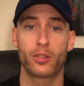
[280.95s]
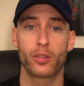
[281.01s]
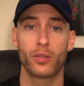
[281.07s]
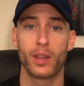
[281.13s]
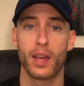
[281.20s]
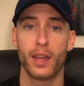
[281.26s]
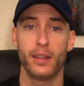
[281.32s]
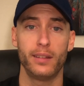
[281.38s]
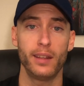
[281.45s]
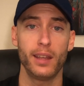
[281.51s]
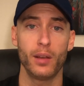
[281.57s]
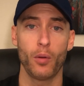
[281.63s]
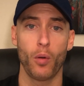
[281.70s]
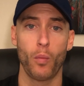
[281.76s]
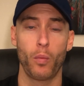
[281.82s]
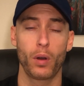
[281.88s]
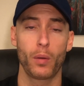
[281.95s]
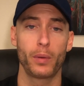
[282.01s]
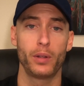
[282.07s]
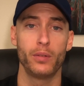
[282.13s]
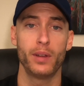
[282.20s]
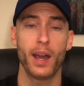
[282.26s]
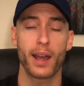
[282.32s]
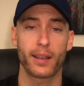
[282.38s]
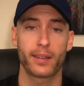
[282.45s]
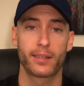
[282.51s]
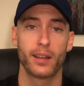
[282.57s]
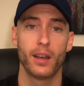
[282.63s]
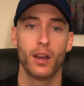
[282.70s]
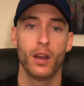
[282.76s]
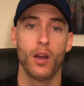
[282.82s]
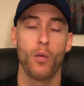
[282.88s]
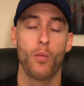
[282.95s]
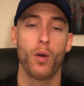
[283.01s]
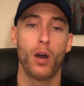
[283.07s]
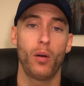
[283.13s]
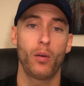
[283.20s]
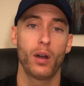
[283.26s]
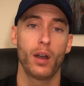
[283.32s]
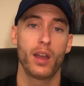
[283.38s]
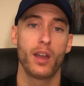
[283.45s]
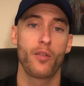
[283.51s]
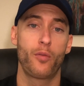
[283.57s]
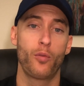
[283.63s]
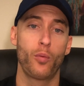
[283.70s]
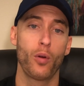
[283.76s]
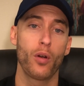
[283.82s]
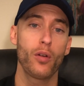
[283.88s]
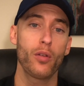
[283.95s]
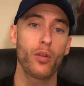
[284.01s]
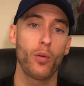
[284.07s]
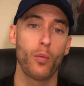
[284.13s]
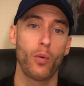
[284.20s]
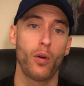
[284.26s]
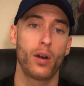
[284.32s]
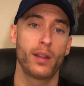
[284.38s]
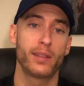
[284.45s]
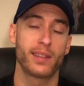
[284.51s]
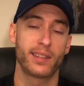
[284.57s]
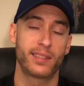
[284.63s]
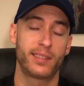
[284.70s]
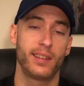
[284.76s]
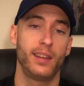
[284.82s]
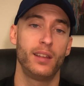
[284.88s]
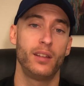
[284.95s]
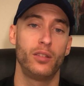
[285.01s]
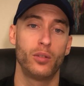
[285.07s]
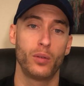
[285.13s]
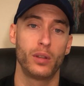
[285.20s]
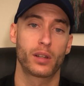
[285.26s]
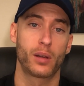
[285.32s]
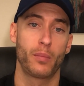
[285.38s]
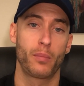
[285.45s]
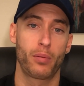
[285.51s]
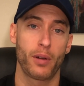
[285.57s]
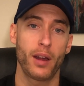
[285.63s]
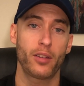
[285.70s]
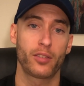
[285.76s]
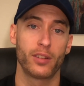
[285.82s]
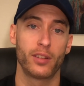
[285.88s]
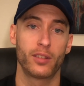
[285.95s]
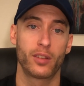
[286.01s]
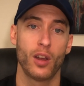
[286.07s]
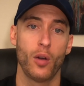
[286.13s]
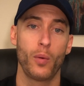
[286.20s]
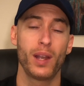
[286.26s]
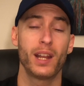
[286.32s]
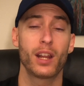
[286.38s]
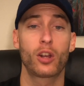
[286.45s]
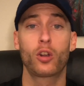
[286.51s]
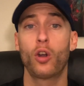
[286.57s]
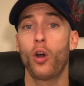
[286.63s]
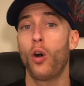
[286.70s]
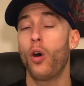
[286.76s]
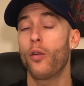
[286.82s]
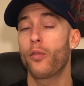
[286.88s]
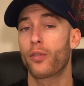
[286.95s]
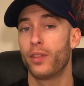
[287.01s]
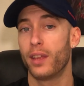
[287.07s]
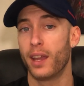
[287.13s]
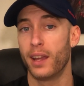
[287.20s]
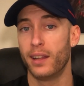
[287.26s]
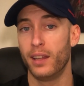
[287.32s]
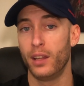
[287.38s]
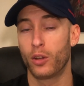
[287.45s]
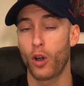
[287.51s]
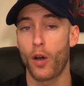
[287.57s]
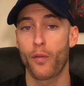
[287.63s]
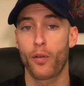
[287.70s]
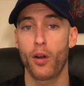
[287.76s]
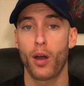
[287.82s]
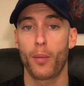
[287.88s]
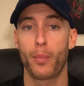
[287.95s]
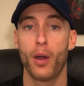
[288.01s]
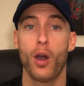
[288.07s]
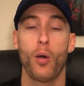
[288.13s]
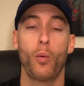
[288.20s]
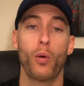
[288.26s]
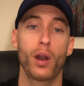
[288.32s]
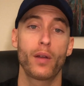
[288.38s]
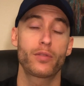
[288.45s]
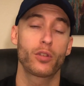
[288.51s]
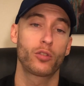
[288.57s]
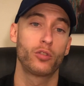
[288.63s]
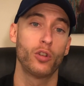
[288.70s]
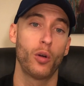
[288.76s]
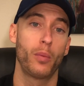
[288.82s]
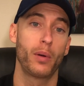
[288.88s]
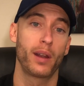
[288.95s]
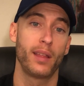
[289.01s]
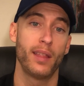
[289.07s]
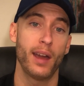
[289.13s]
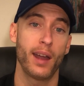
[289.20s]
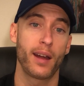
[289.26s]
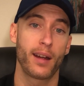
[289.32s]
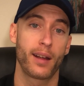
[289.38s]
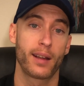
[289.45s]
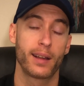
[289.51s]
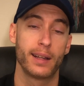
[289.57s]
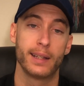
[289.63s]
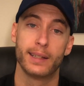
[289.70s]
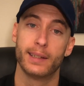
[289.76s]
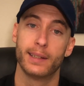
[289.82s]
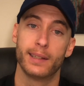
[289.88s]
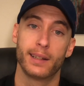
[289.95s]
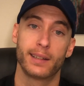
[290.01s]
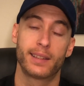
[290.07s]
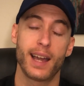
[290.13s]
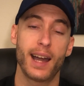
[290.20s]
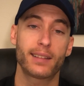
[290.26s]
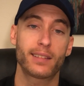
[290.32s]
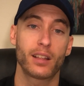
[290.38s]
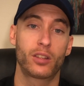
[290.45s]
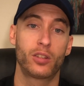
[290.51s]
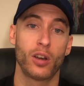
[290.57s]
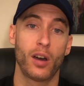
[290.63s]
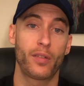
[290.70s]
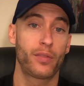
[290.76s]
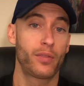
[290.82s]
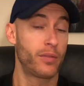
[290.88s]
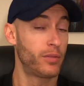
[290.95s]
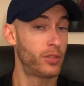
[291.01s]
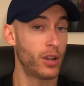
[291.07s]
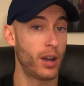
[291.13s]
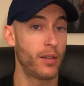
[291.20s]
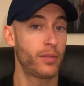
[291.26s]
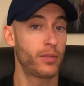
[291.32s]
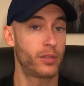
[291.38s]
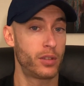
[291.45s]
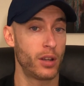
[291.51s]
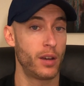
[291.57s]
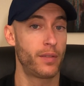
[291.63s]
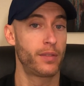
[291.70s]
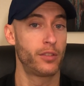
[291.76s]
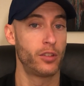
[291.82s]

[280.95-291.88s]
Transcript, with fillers: so the AED, well, what do we do next? Well, if we're the one at the scene doing the compressions, we need to call for the AED, call for help. What if there's nobody there? That's a tough, tough, tough